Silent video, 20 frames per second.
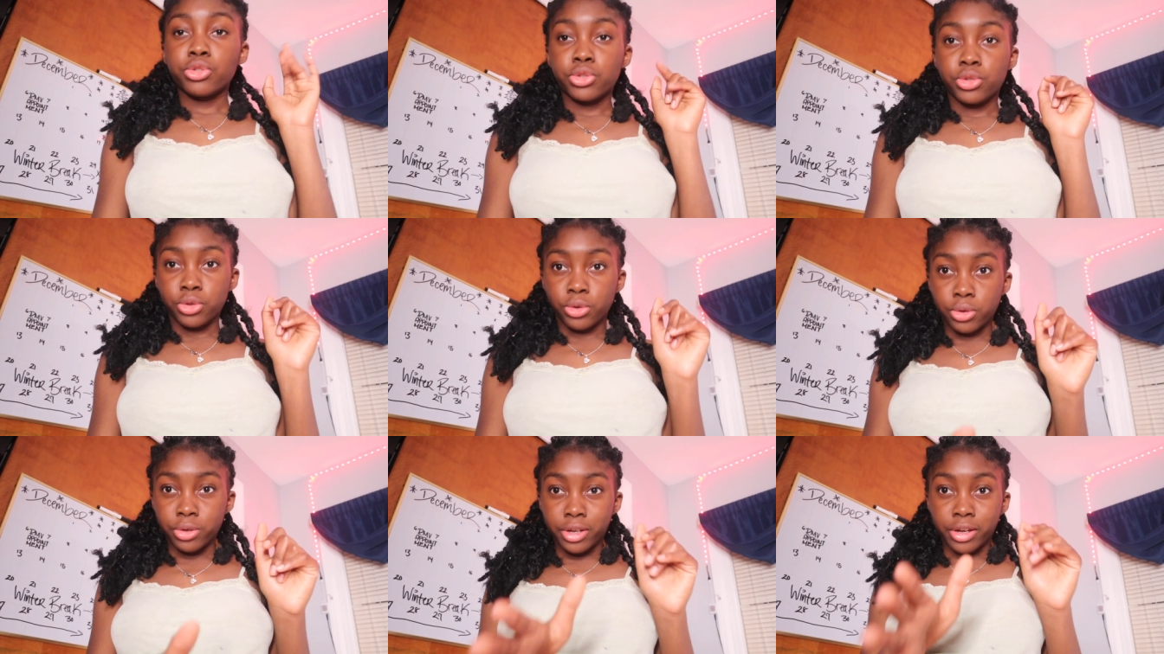
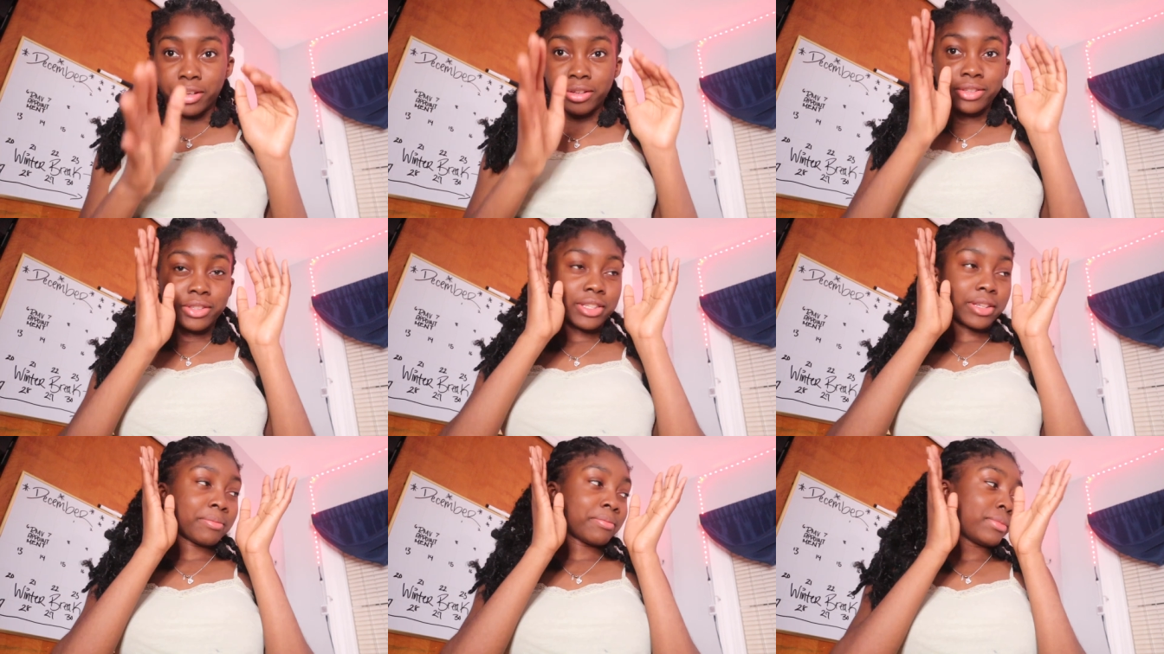show y'all
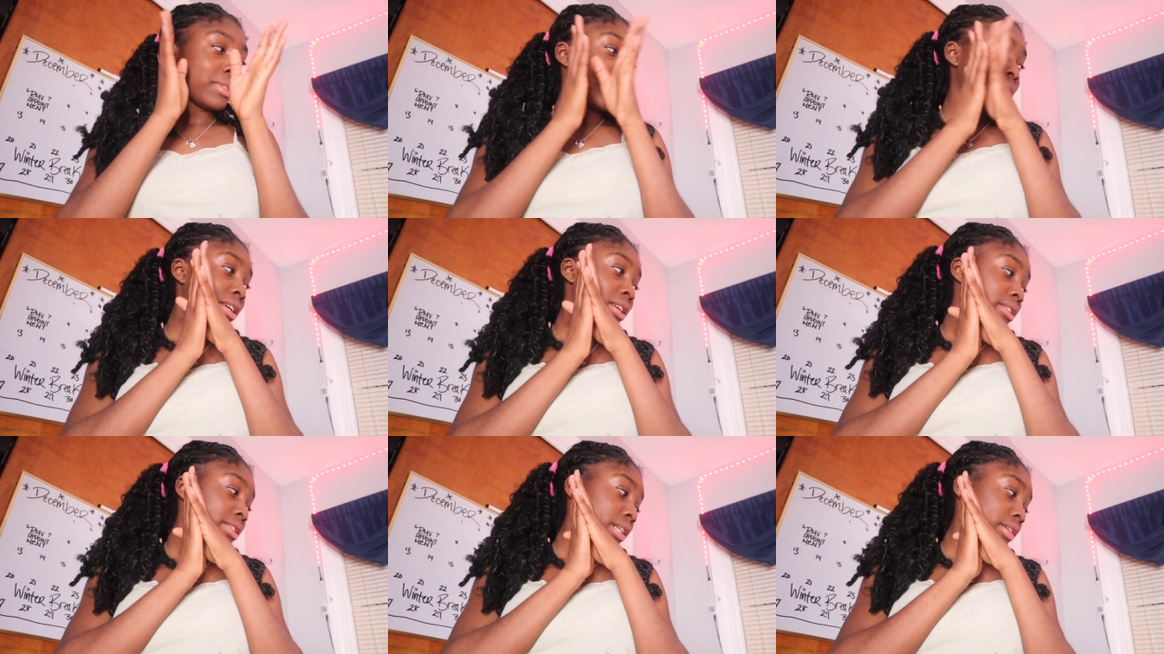some
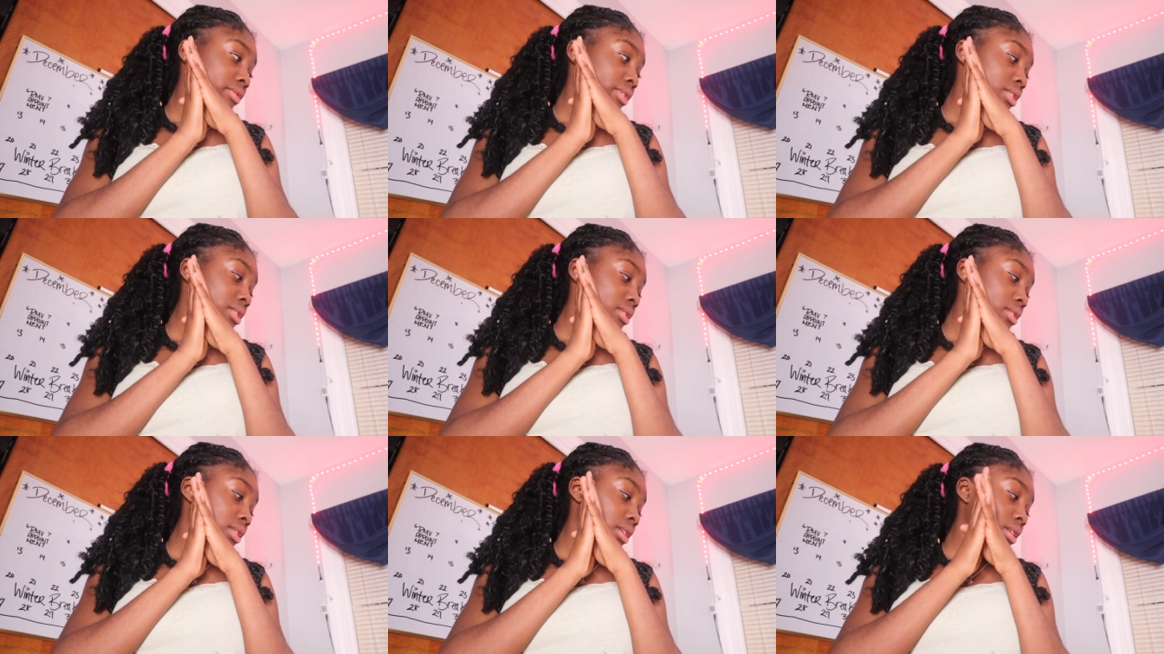things I
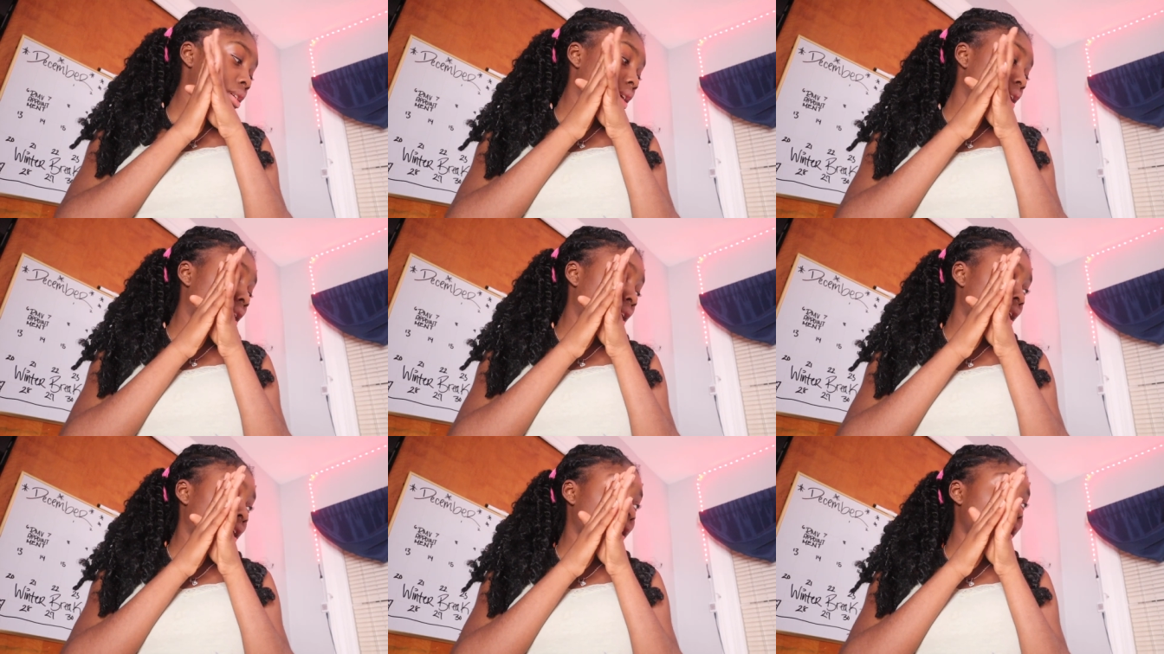recently
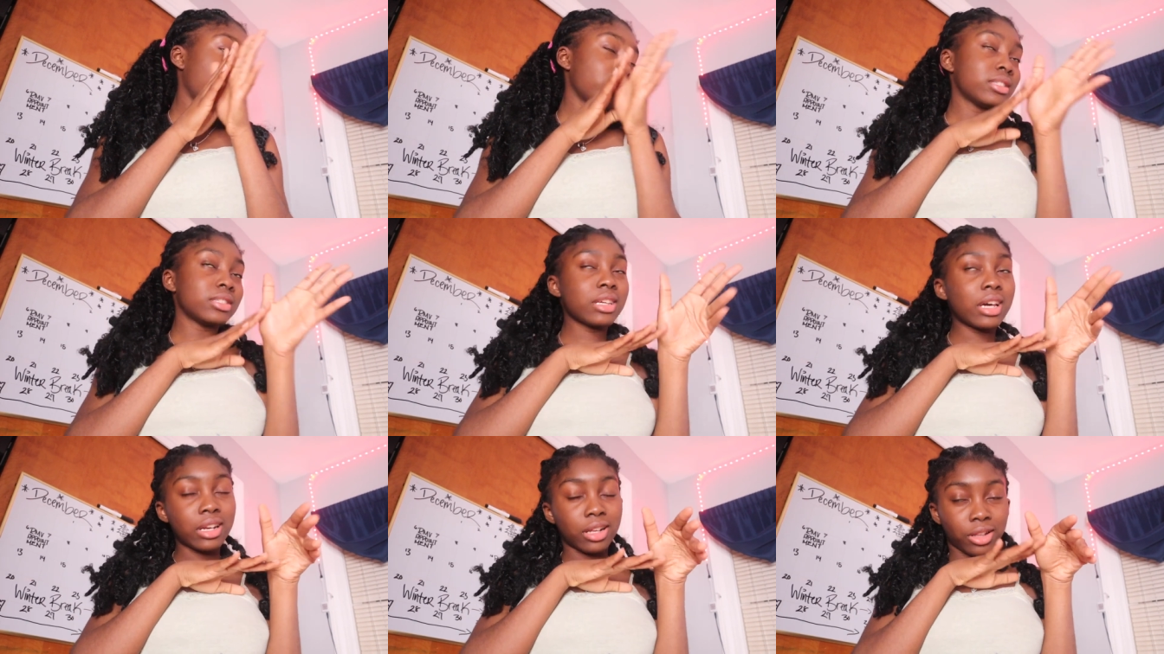got.
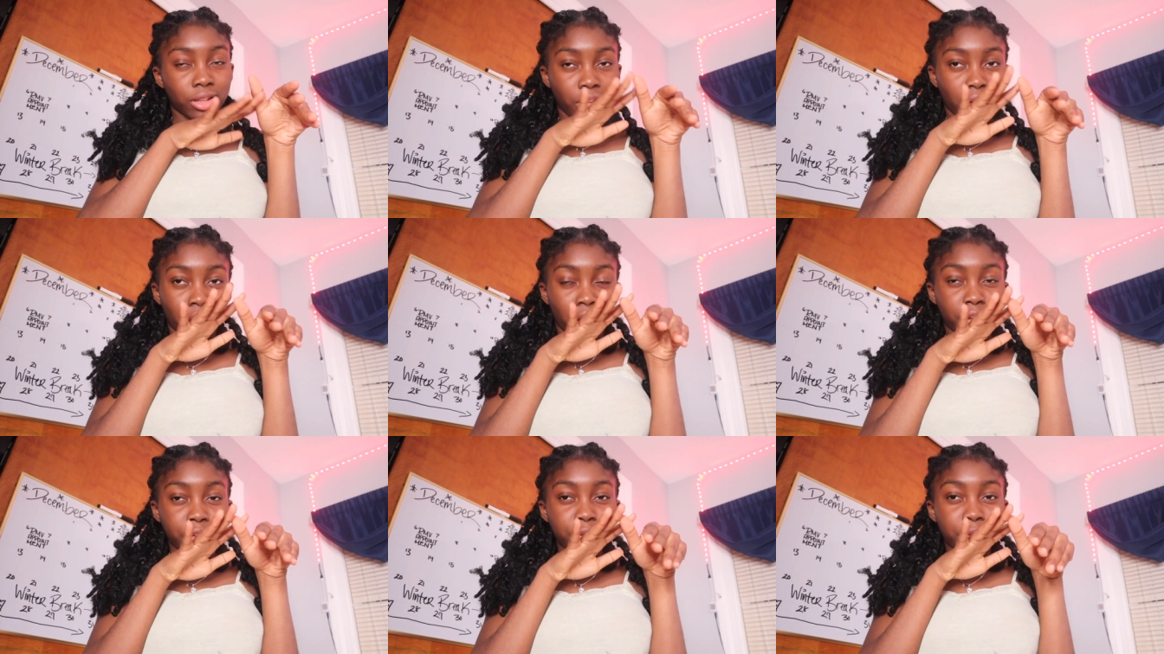It's not a
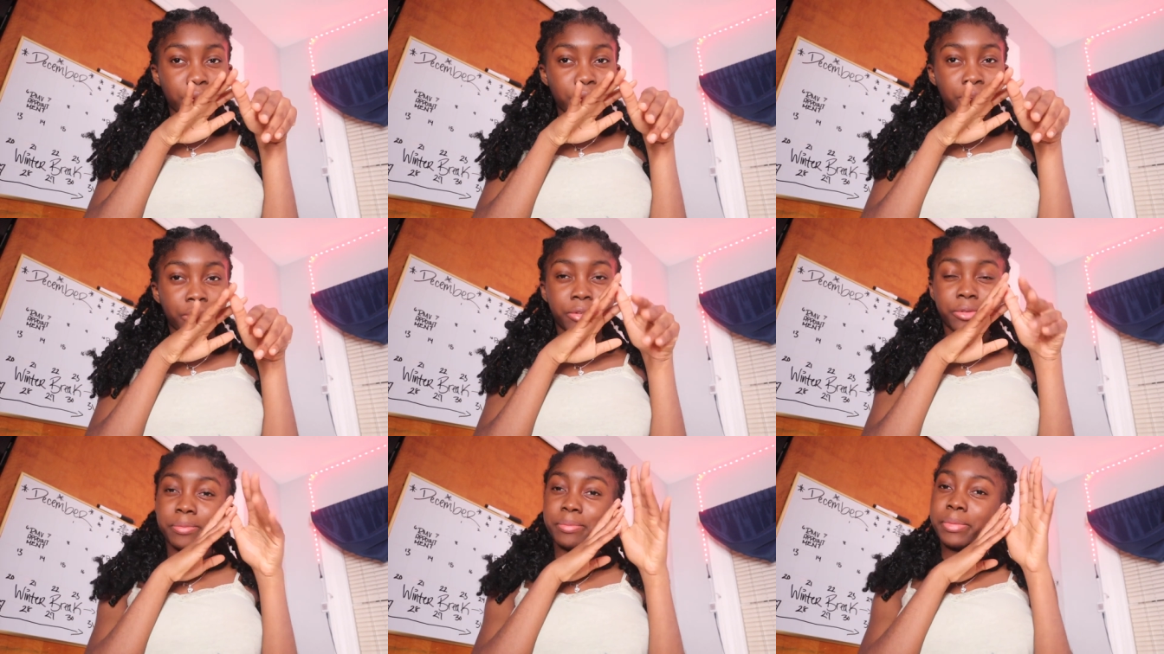lot, you
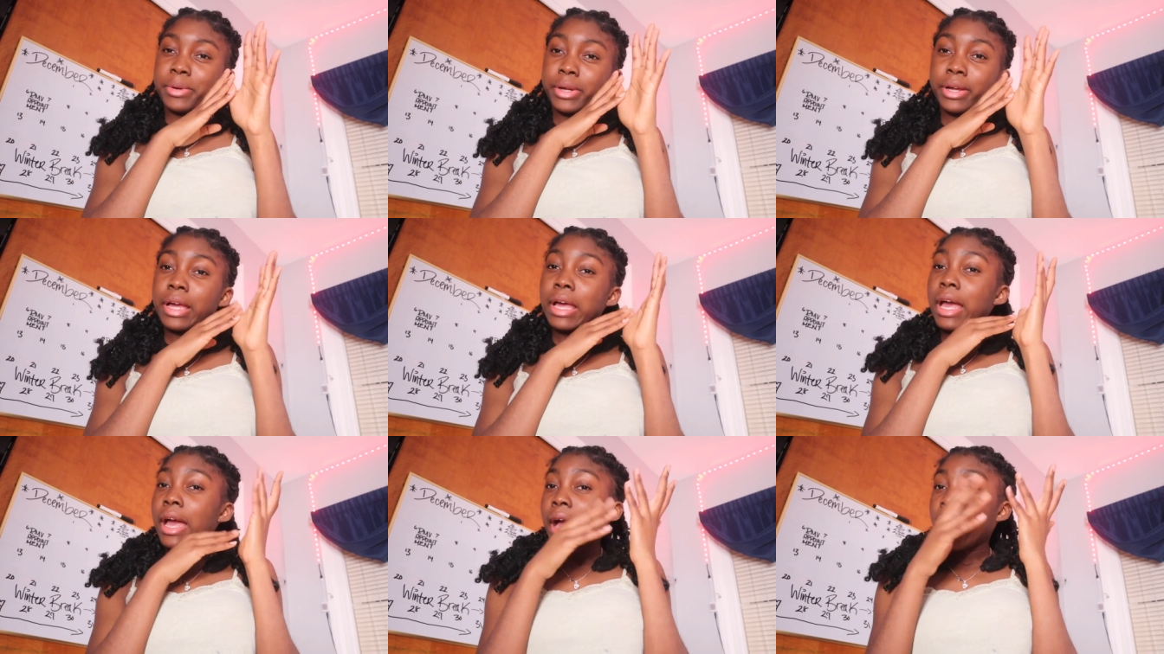know,
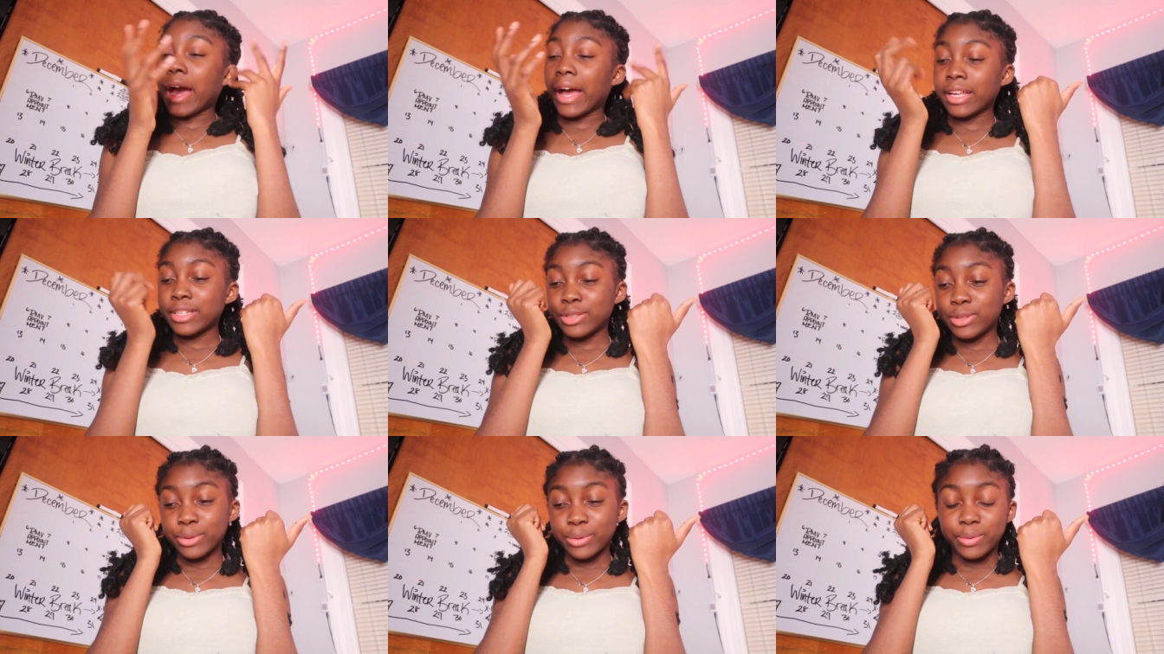but I
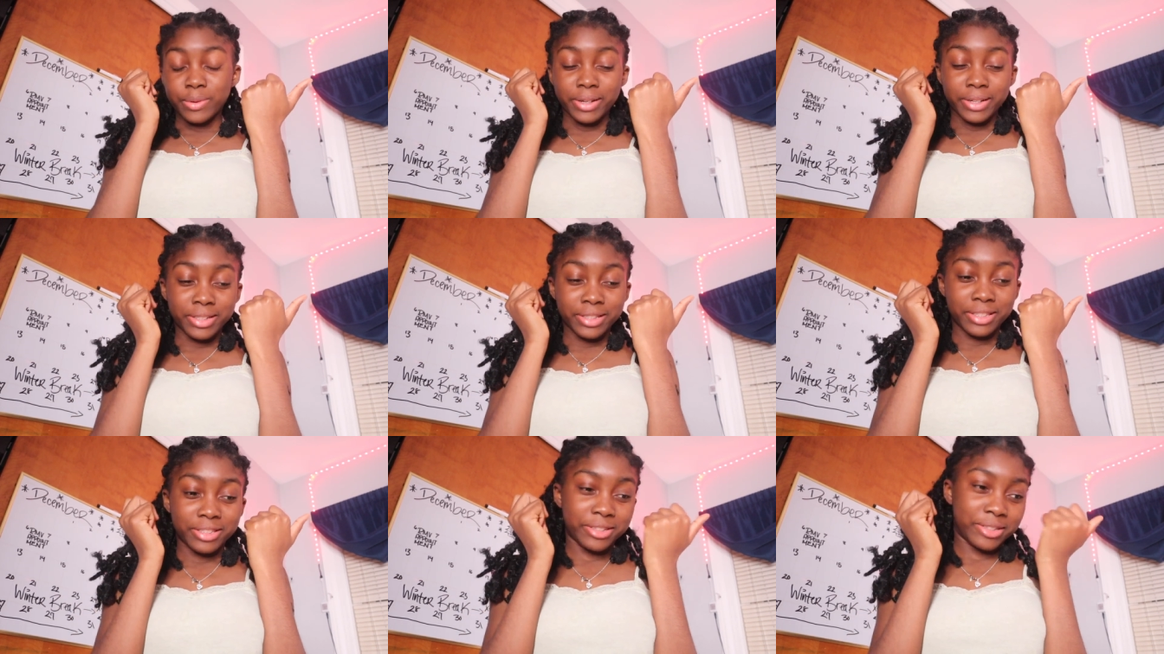still
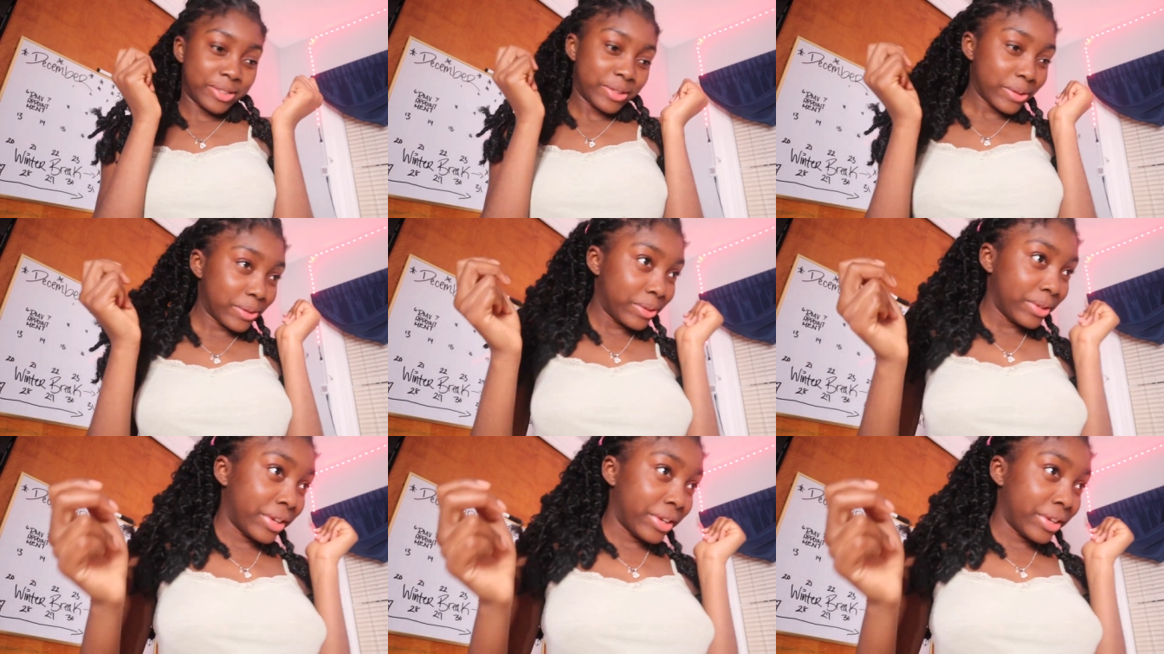wanted to show